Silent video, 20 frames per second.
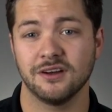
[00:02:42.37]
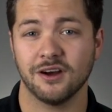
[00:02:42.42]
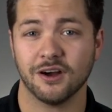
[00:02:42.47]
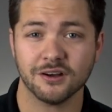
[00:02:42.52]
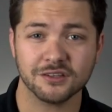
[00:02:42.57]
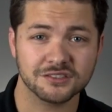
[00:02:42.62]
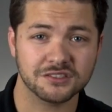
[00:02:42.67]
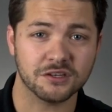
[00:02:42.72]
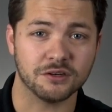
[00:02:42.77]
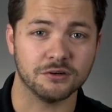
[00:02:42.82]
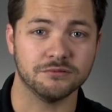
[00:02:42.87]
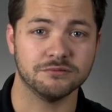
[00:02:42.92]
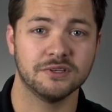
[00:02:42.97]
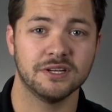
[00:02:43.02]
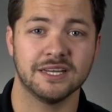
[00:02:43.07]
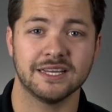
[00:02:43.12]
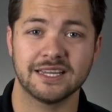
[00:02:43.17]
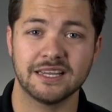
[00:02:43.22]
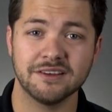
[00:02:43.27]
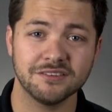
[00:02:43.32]
Also,
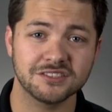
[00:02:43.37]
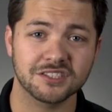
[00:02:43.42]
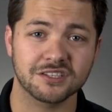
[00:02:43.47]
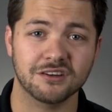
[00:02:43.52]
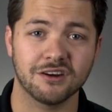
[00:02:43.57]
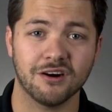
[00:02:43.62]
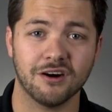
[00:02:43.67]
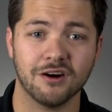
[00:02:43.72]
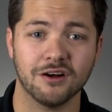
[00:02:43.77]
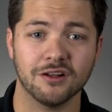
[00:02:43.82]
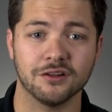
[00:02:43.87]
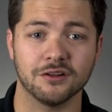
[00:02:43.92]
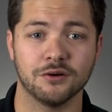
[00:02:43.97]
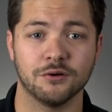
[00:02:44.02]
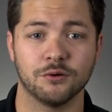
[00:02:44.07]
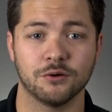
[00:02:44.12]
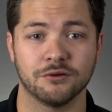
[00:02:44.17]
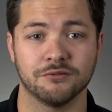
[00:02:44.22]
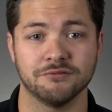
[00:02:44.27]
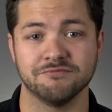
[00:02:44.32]
give us a call
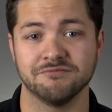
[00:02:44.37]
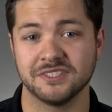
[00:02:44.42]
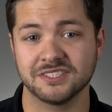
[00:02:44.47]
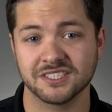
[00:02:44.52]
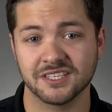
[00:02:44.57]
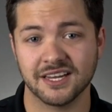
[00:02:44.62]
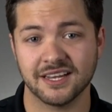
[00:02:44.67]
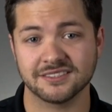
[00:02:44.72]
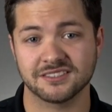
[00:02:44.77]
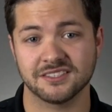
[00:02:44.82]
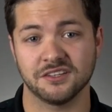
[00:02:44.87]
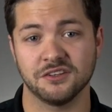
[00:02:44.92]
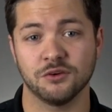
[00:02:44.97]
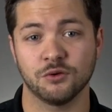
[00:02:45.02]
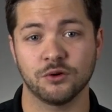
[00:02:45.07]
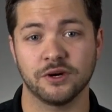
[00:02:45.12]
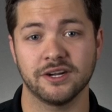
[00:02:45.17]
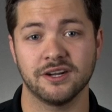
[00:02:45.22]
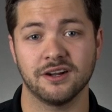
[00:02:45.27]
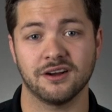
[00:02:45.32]
or visit us at
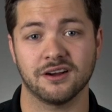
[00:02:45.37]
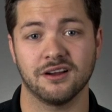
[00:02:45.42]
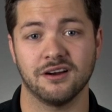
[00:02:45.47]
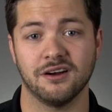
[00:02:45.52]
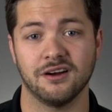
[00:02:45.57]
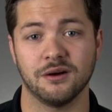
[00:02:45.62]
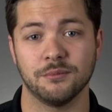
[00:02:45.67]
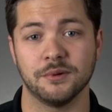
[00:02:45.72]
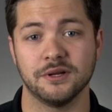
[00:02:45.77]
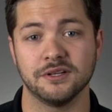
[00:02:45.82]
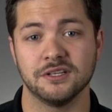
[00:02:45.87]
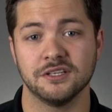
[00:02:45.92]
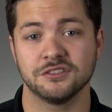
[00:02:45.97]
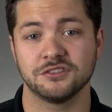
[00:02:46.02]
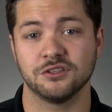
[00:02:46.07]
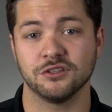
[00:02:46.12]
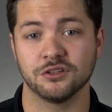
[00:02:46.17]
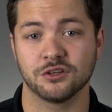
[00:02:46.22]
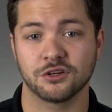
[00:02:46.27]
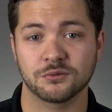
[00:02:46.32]
noria.com
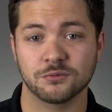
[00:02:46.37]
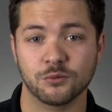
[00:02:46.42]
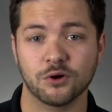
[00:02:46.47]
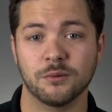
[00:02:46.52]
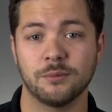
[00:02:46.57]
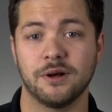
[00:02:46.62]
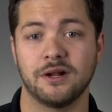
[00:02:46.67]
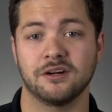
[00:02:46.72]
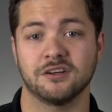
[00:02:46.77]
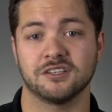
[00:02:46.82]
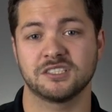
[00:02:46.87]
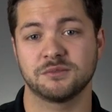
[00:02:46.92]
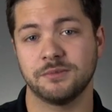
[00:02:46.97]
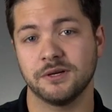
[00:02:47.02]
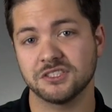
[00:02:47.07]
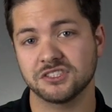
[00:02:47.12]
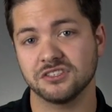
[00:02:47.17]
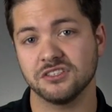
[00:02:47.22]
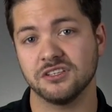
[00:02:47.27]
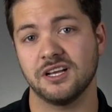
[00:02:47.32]
to learn more about our
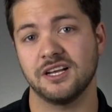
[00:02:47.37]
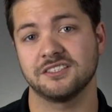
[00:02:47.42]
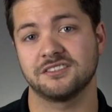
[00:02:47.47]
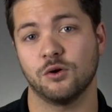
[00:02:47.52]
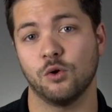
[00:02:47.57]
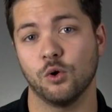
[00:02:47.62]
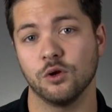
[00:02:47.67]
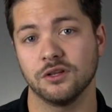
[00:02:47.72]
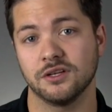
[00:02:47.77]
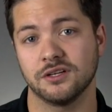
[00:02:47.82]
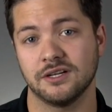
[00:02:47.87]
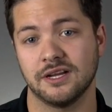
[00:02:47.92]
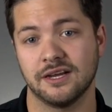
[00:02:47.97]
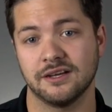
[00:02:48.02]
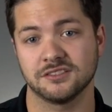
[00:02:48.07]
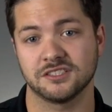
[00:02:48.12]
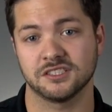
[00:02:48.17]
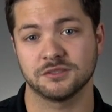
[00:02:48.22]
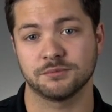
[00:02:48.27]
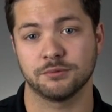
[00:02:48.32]
specialized oil
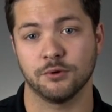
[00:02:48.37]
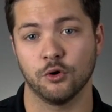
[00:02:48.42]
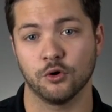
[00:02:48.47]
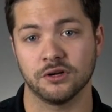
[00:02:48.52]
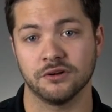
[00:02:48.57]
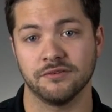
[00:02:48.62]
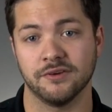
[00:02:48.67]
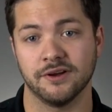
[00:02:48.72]
analysis program